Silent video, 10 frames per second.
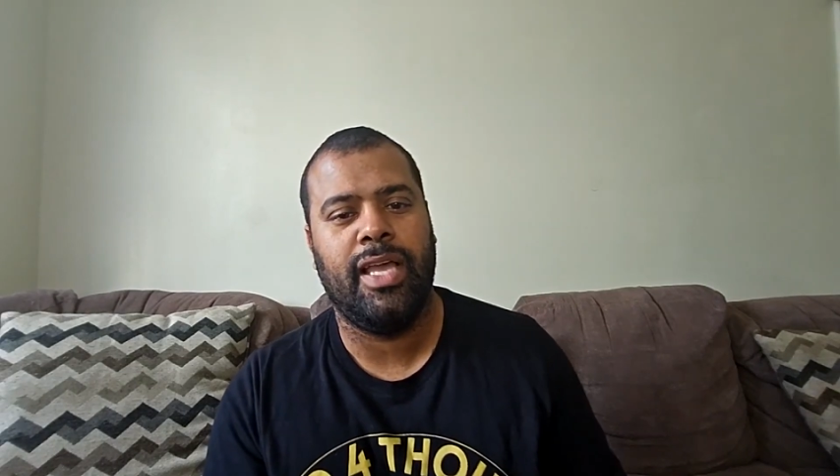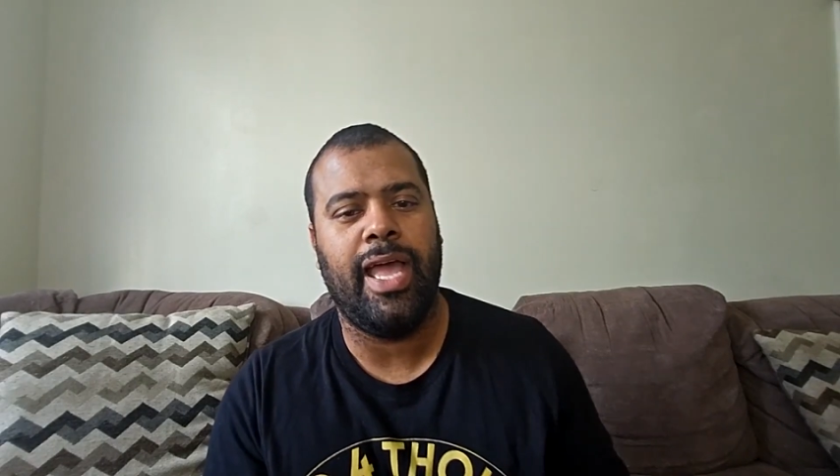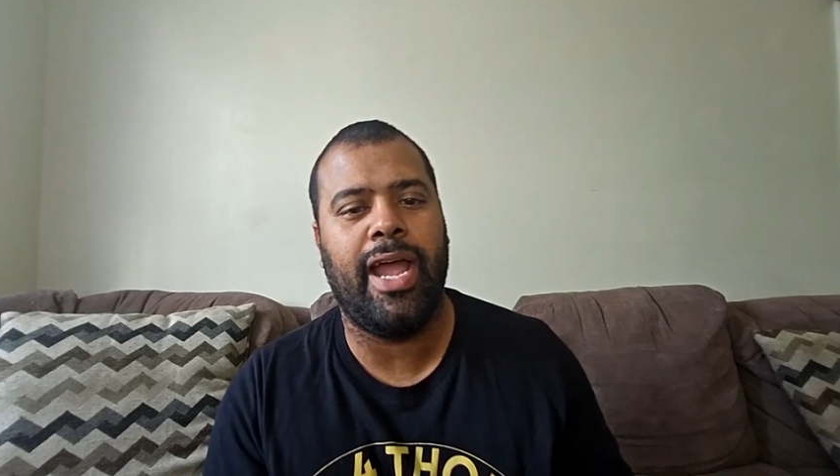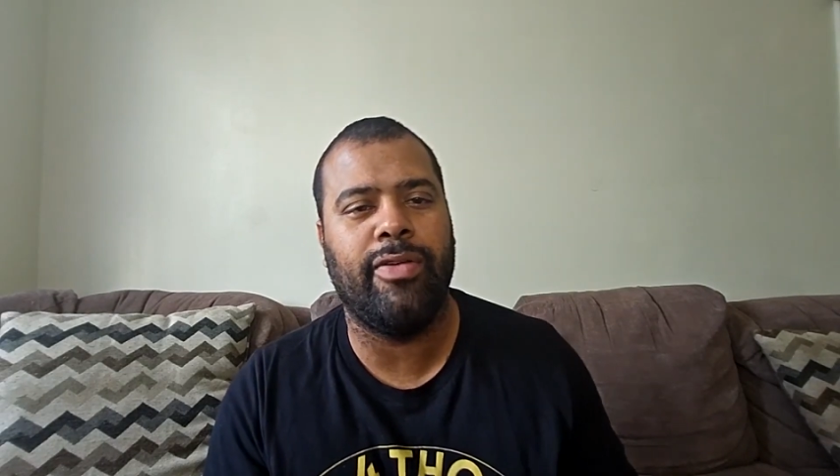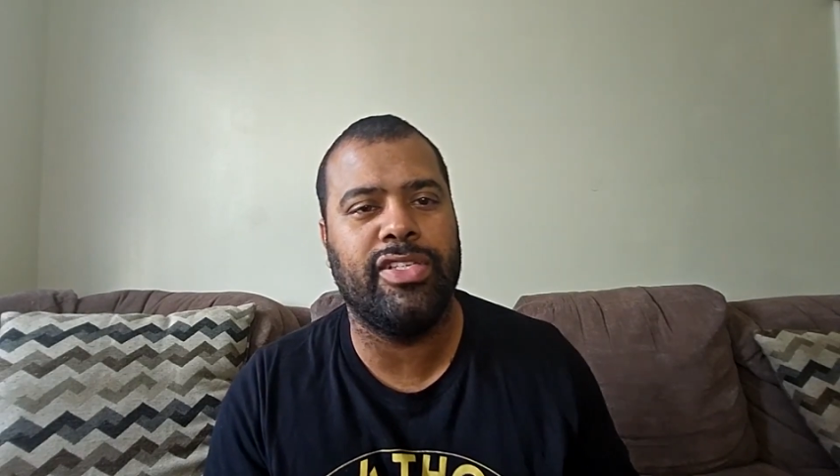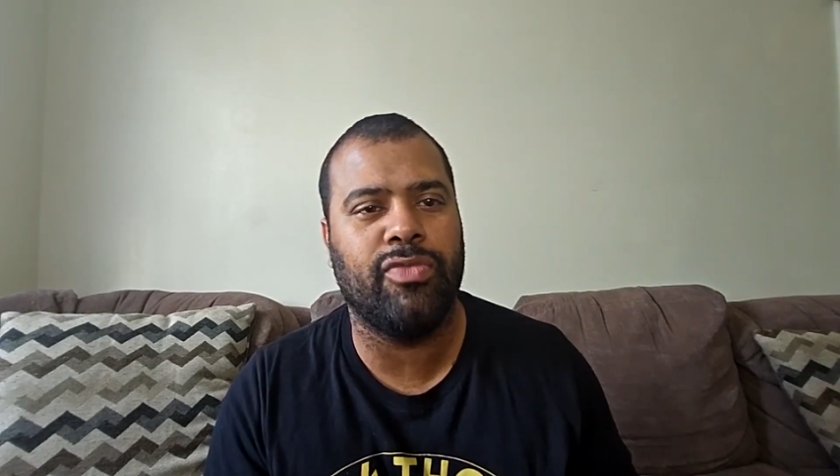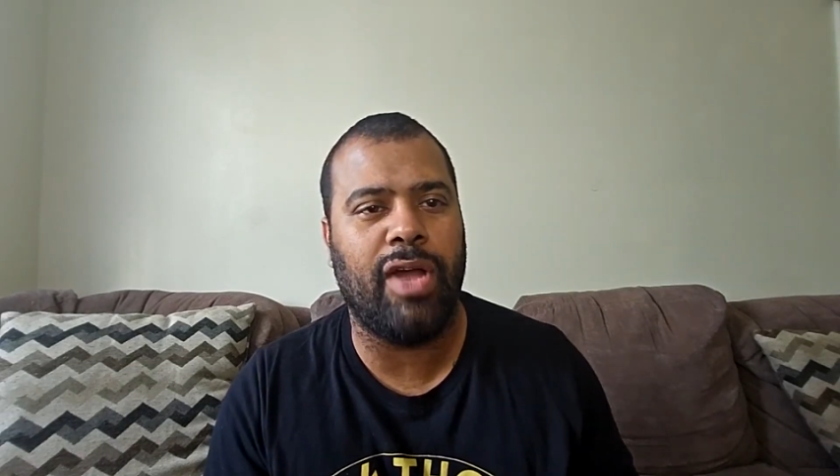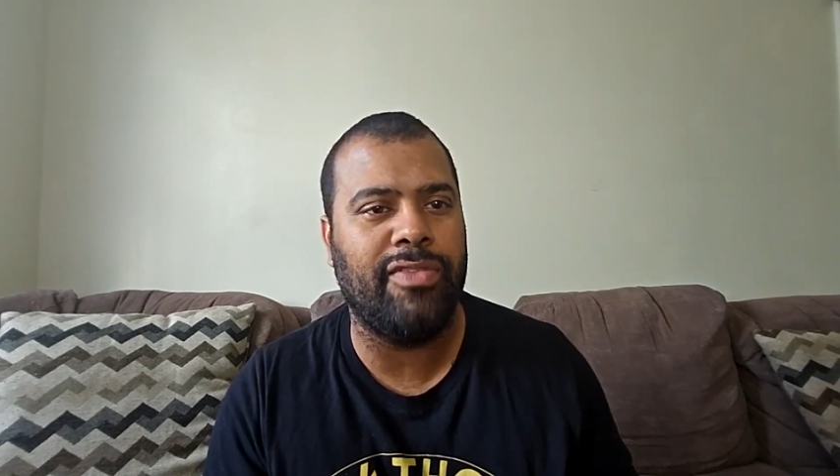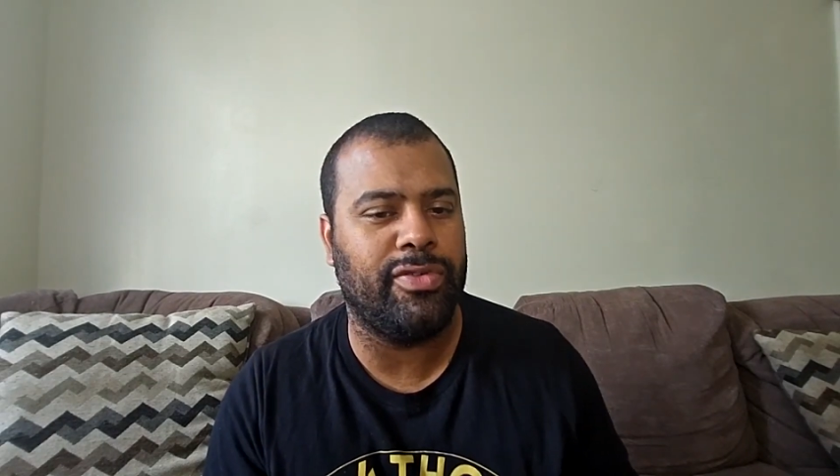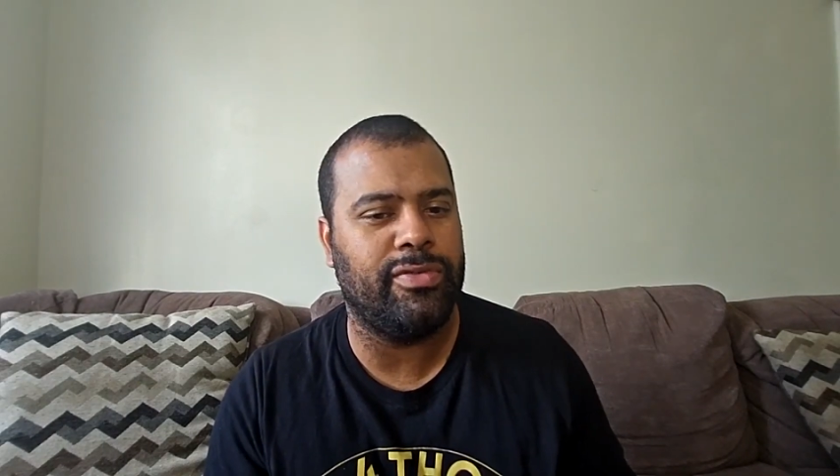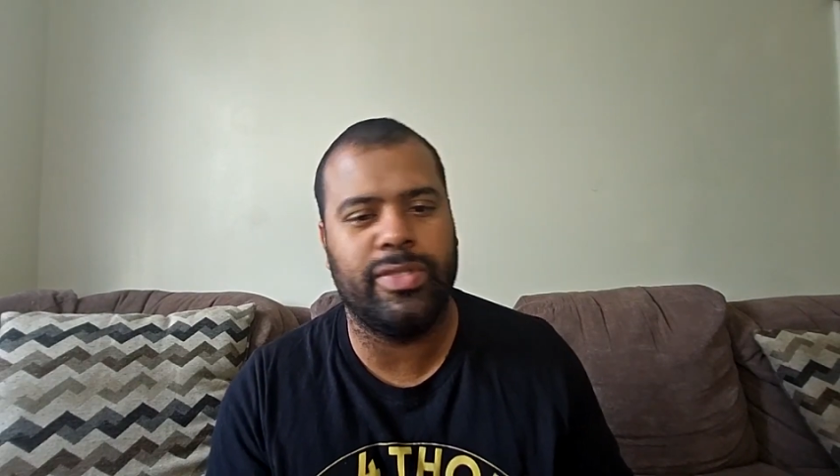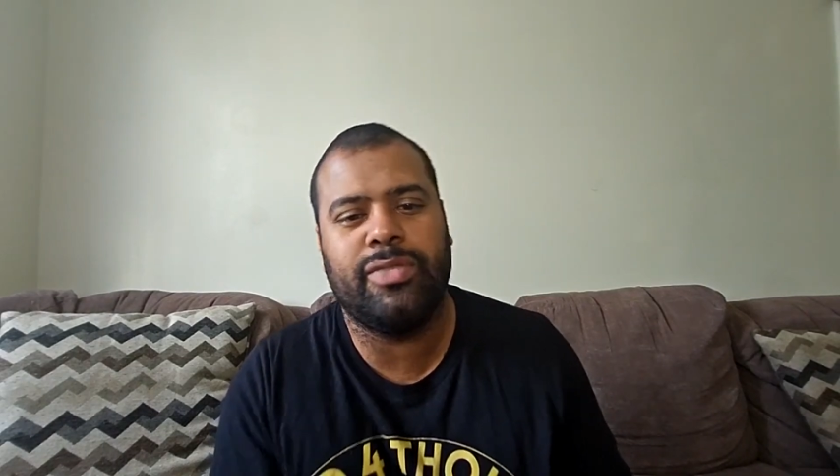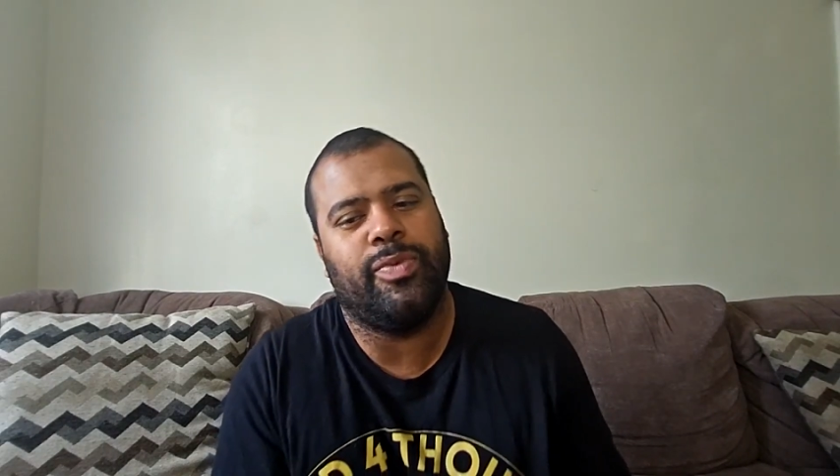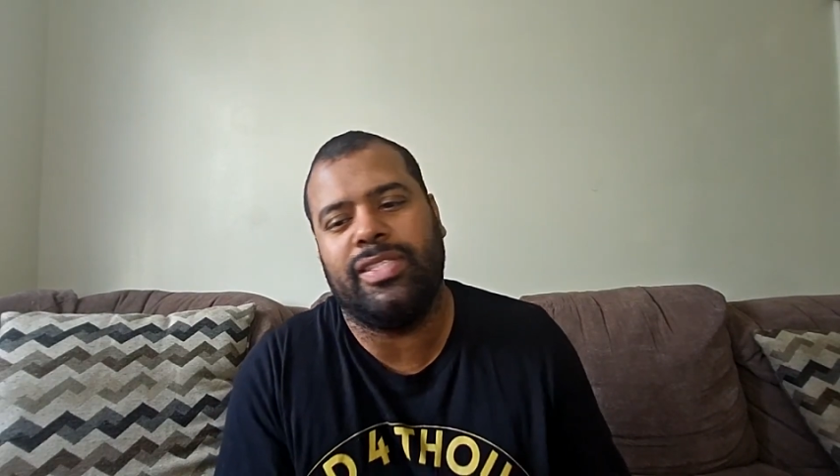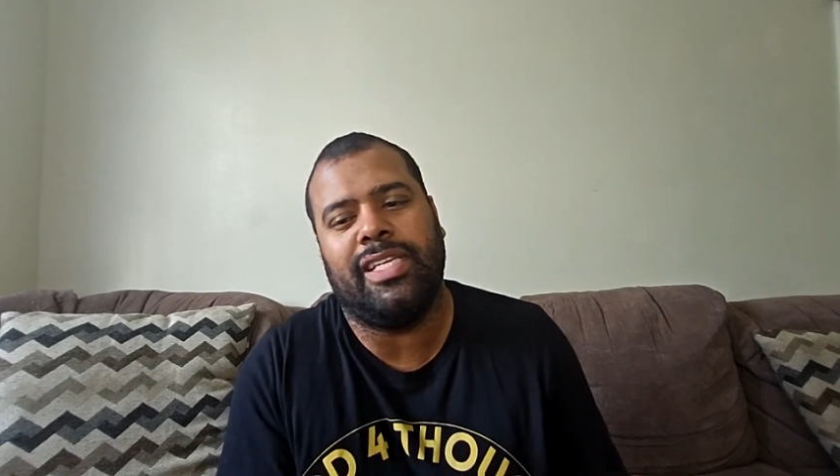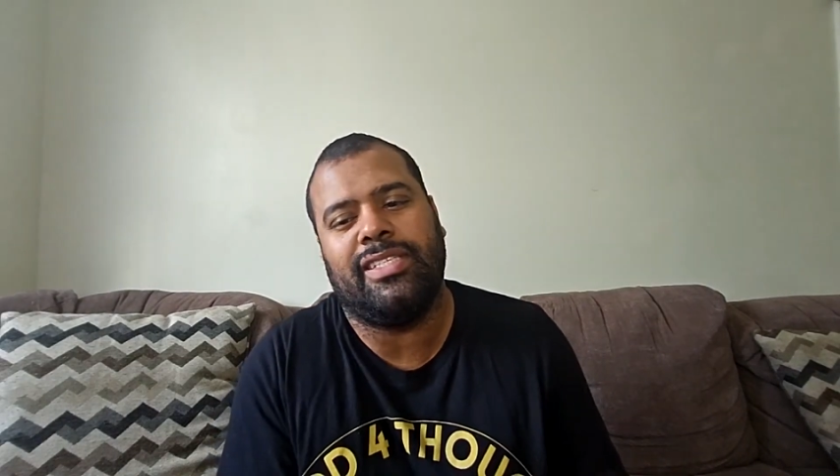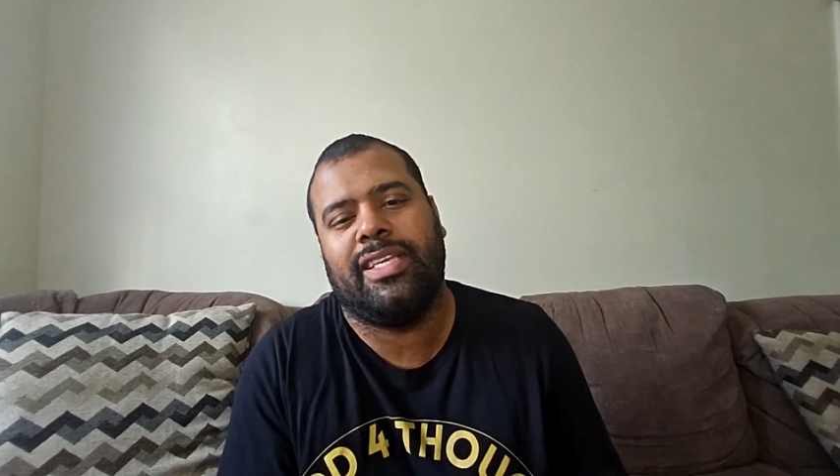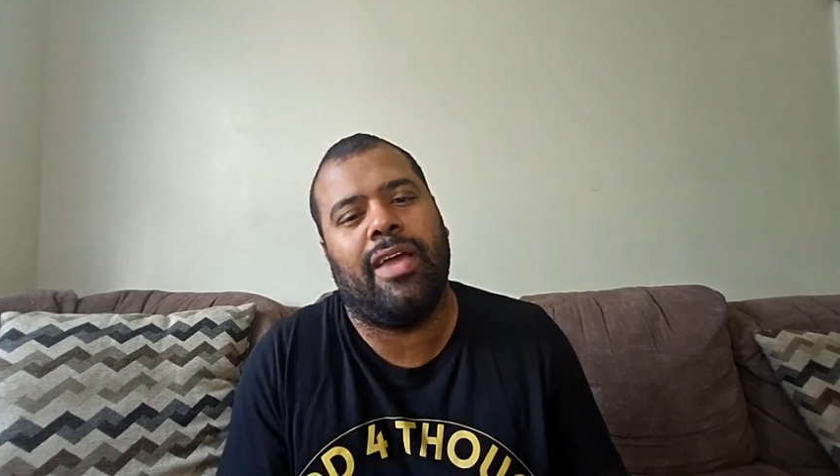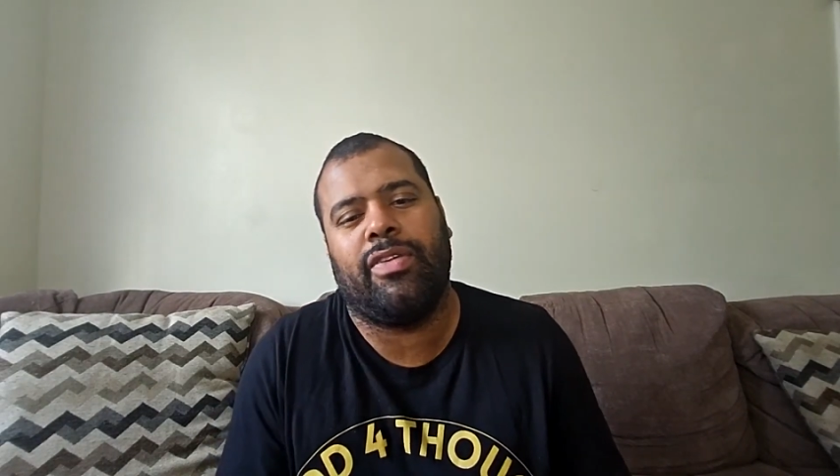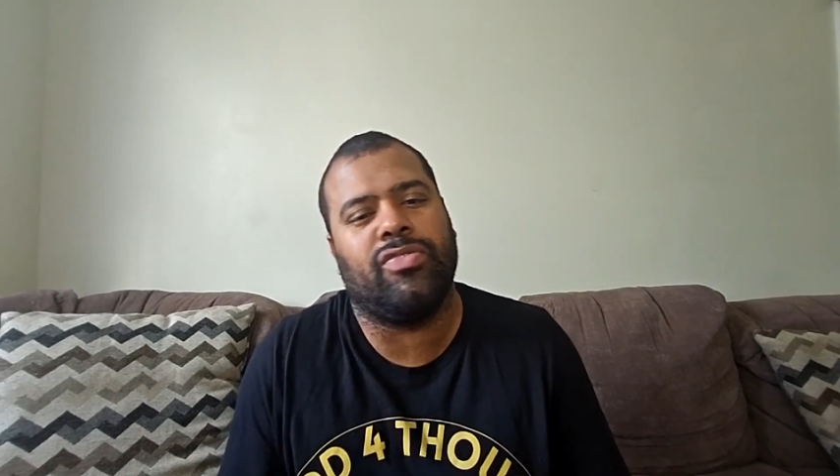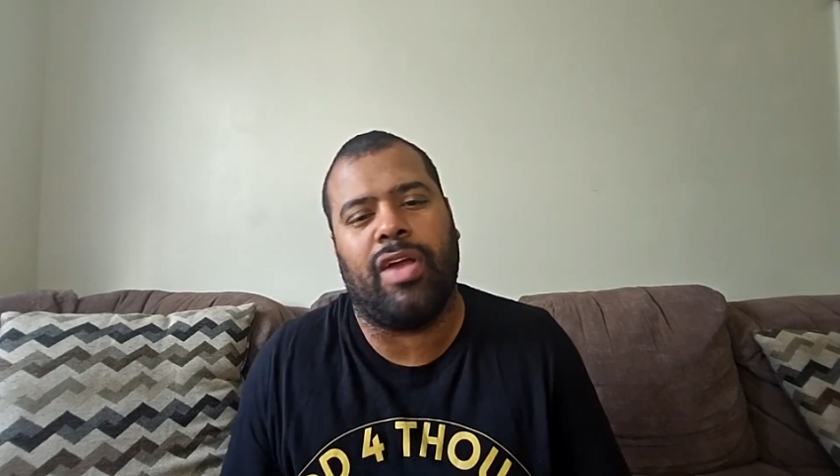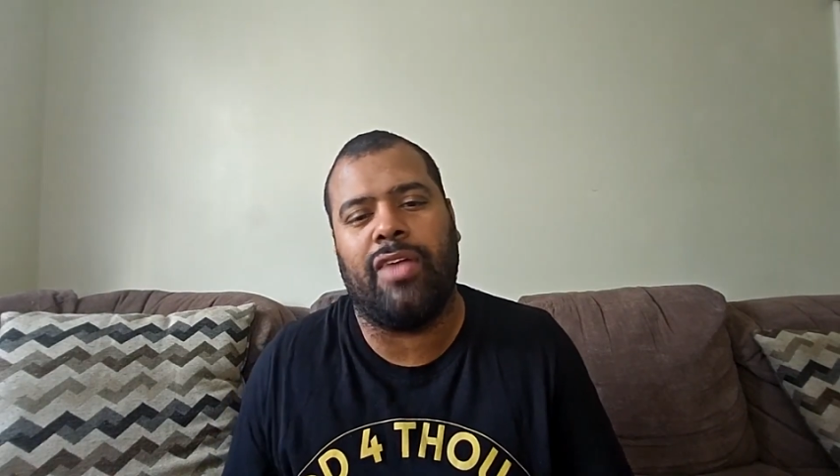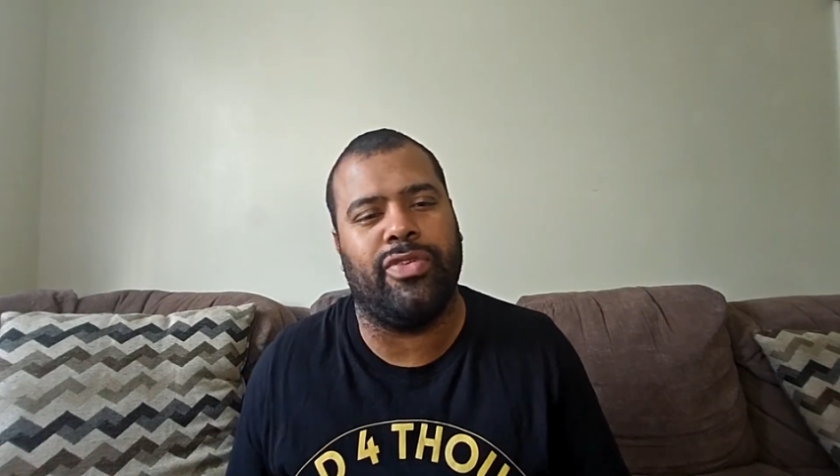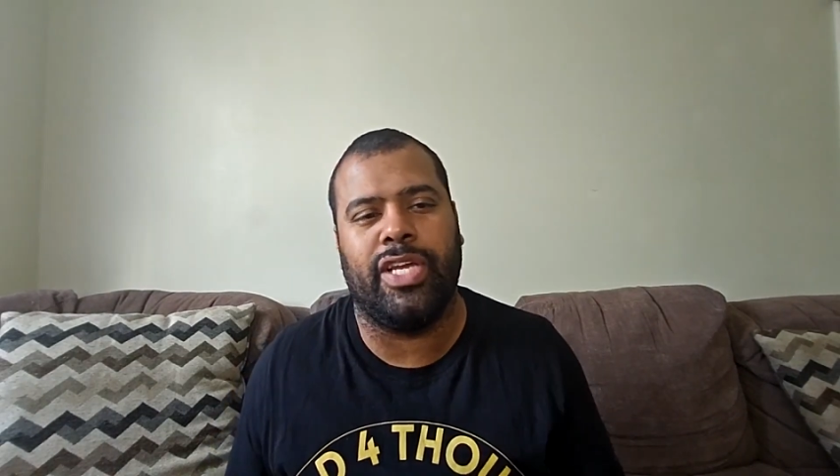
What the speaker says: Harry's rival. Which, once they say Harry's rival,